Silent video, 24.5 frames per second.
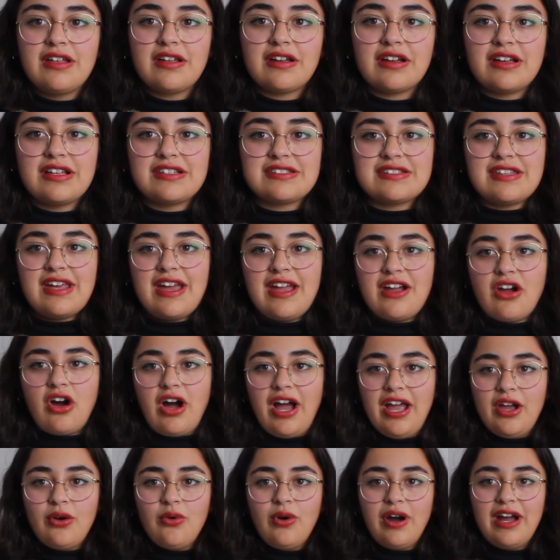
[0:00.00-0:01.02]
Because like
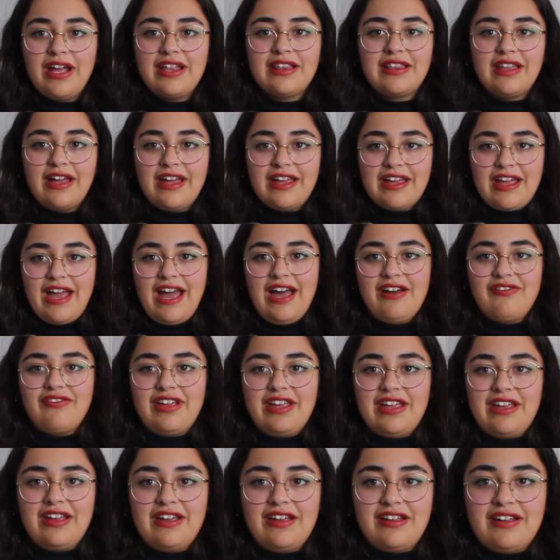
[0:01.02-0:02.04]
I quite like
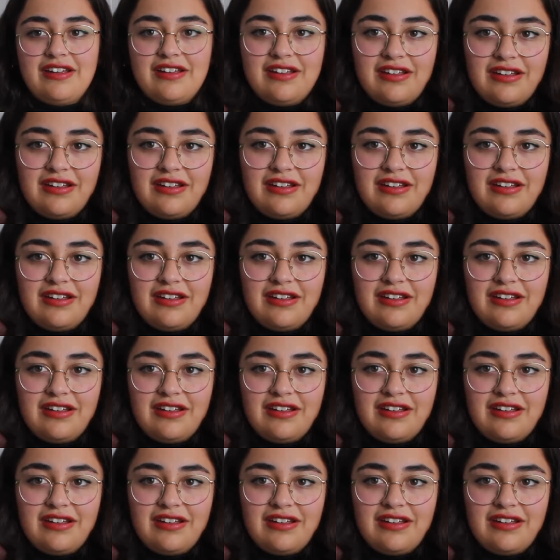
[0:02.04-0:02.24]
having